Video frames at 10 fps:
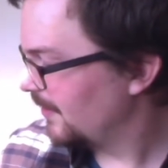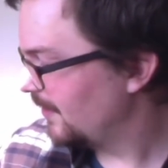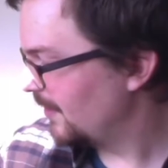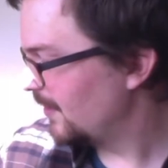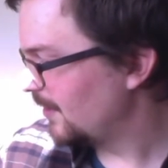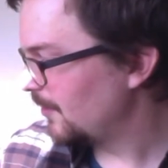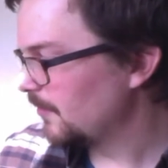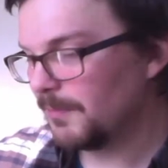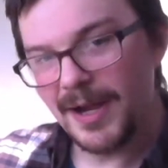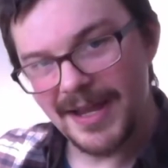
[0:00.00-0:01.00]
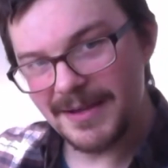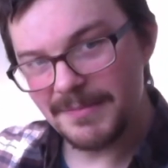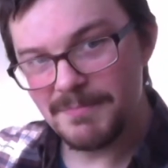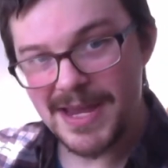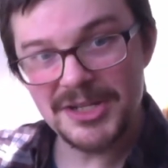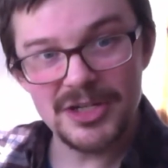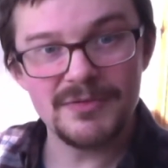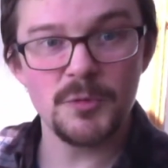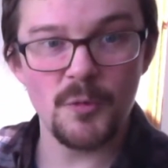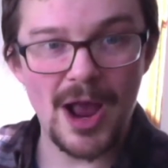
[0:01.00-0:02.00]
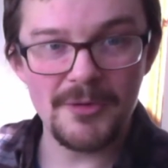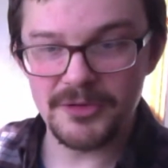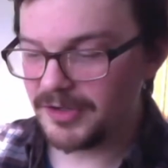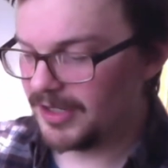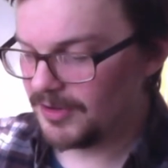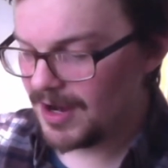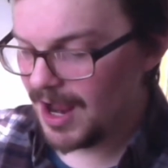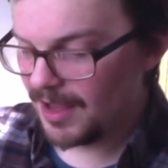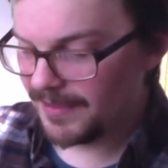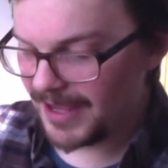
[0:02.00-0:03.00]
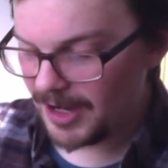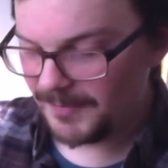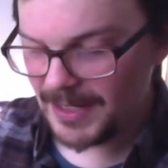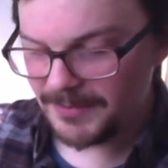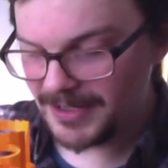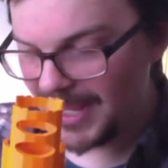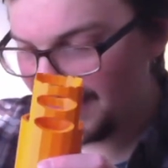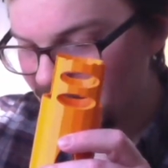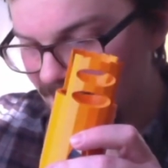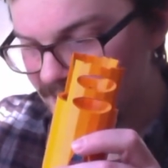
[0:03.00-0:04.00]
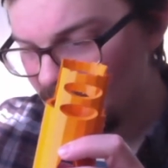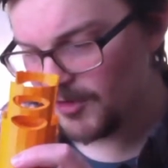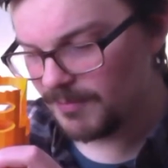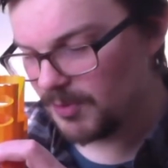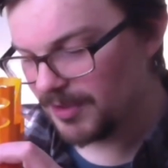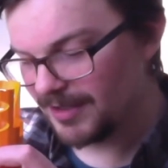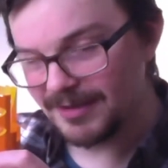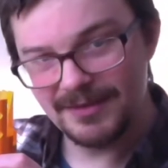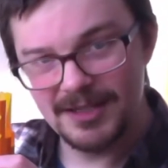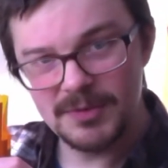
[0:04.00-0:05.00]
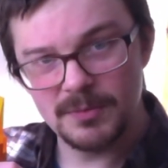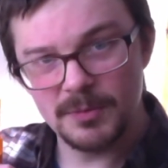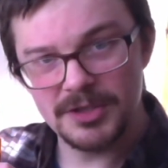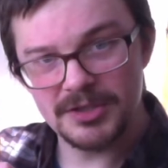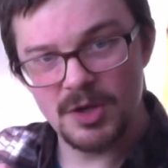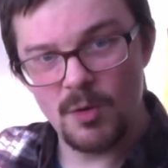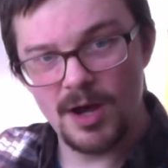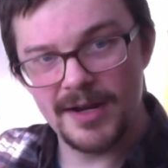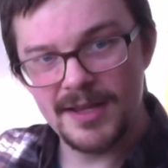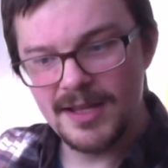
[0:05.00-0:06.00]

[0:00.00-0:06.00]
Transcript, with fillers: the my makeshift router here that I'll be able to have another board that this one will just go on